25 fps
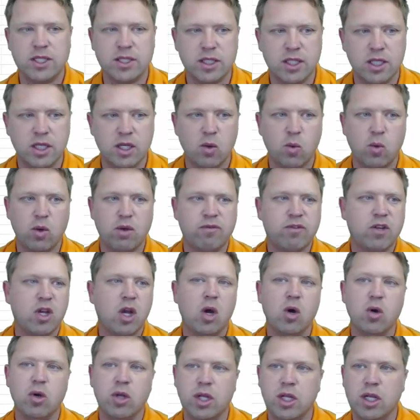reason
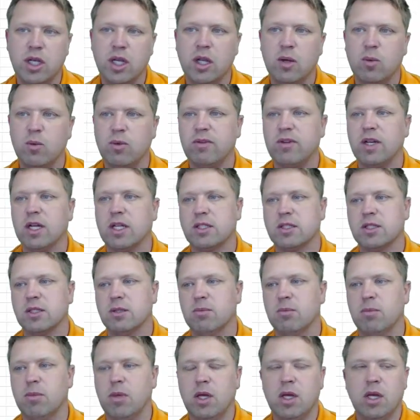we've coded and we've
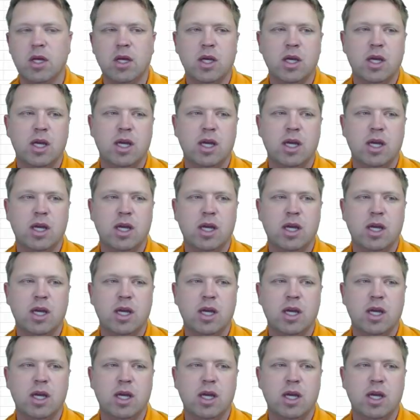got some,